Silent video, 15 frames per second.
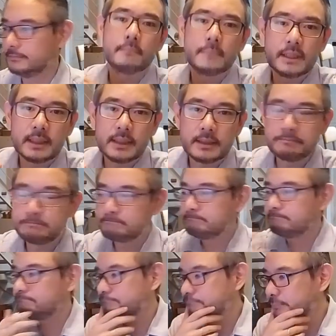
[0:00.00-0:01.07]
But a
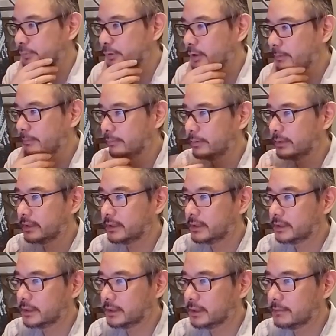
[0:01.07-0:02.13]

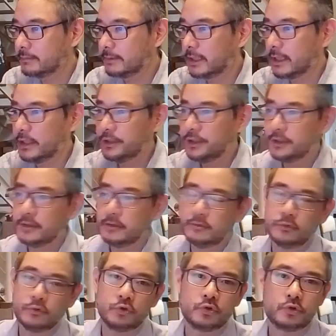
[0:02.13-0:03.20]
proper
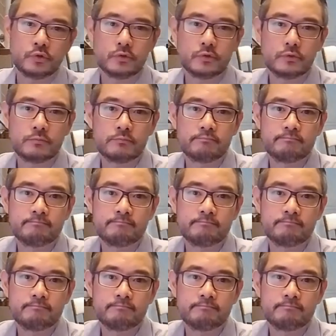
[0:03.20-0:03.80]
application should